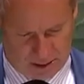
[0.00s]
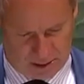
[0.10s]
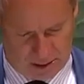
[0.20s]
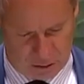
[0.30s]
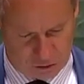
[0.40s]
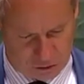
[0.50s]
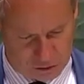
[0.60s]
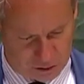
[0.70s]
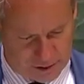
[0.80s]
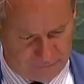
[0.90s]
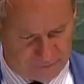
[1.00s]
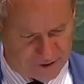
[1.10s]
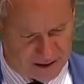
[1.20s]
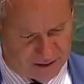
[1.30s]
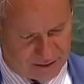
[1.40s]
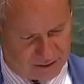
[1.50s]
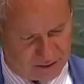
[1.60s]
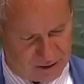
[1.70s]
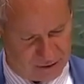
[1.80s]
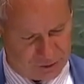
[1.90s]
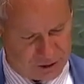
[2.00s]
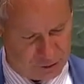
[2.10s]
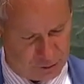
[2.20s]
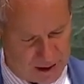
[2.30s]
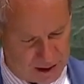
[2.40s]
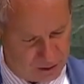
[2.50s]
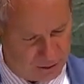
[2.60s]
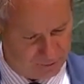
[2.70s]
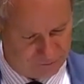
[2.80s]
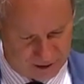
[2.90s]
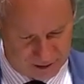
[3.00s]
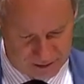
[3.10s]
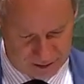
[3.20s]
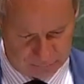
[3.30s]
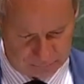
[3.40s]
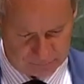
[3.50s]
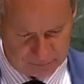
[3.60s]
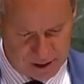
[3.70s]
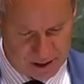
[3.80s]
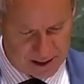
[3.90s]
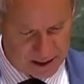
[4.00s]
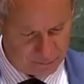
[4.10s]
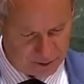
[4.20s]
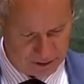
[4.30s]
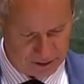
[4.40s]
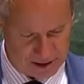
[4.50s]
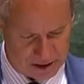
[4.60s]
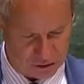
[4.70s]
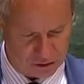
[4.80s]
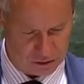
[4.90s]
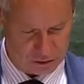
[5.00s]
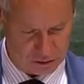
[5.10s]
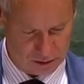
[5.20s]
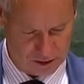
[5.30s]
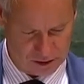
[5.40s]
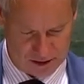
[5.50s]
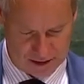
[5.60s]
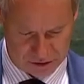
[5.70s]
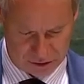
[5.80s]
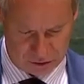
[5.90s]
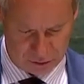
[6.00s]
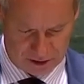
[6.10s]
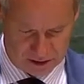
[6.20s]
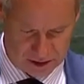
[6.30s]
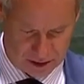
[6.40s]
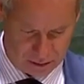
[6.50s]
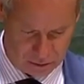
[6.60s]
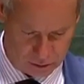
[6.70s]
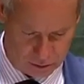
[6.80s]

The EU strongly emphasizes Israel's right to defend itself in line with international law and international humanitarian law.